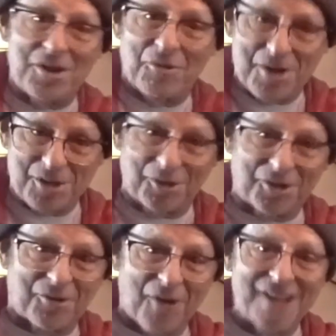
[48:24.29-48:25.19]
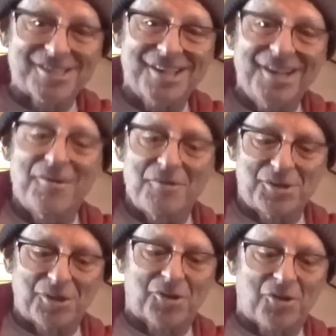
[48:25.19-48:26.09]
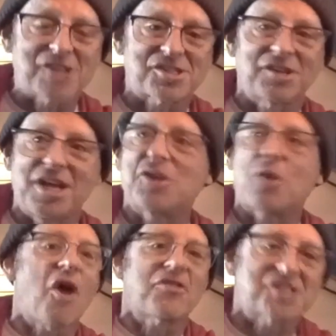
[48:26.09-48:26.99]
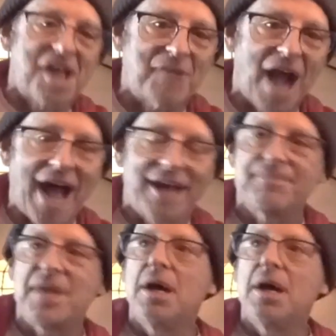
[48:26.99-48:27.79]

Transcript: When when you look across when you look across the league, they're all the same guy.